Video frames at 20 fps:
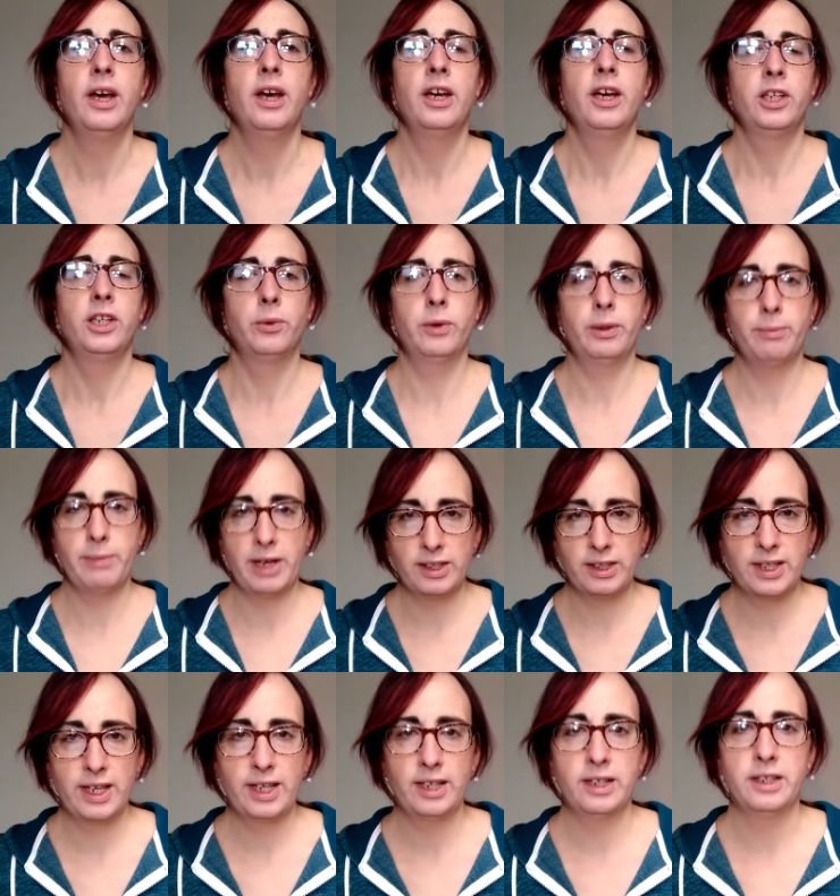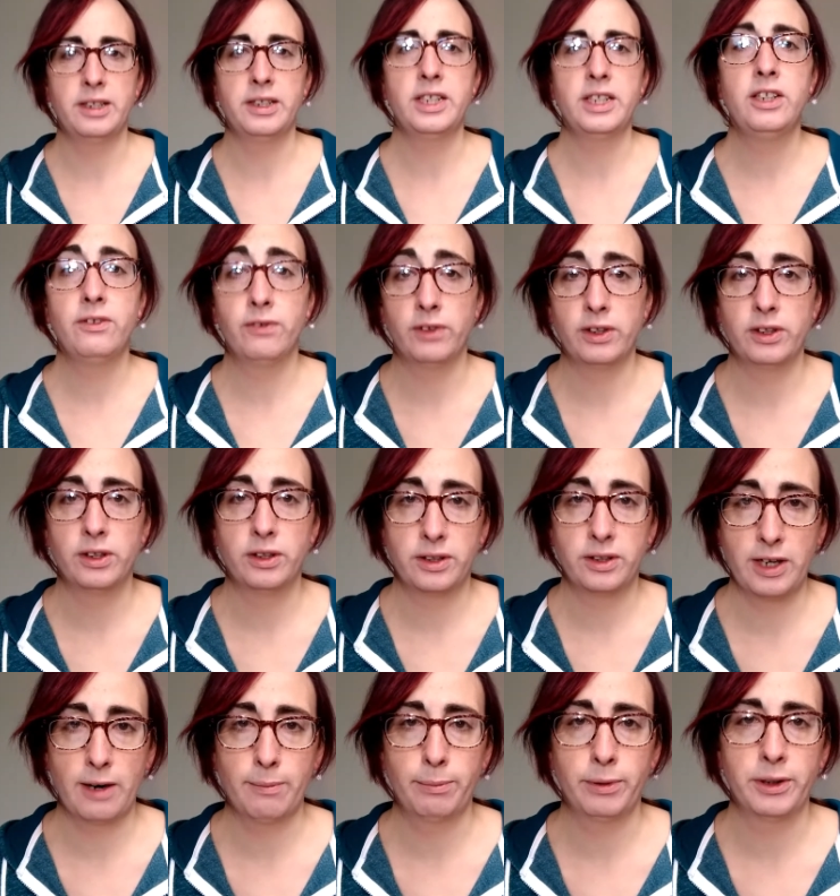to maintain an even
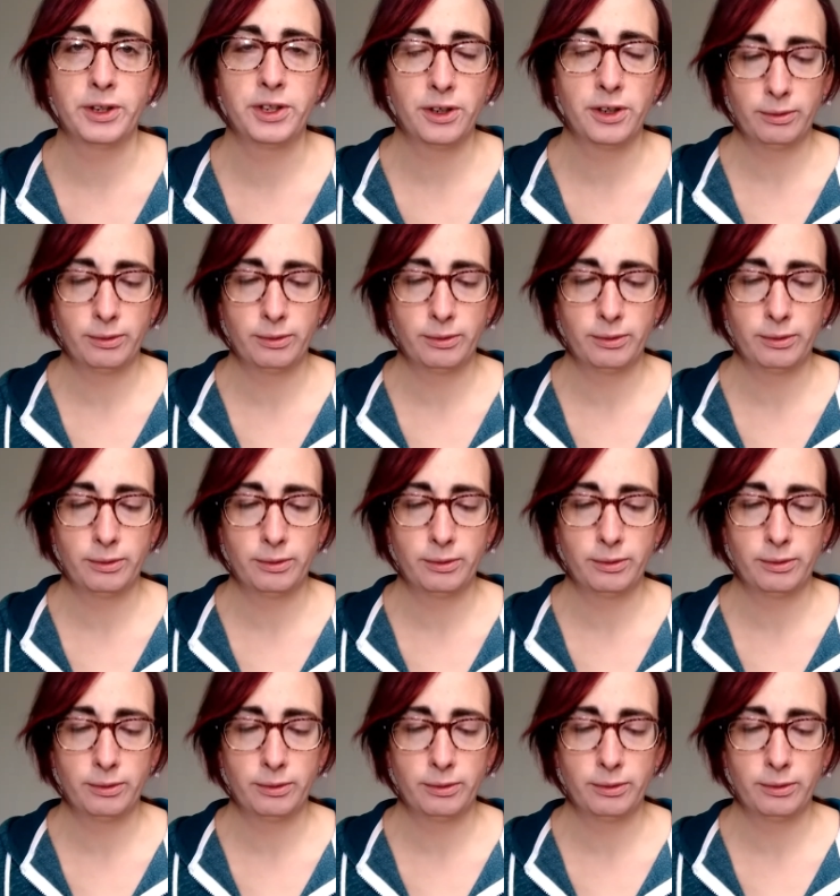temperature.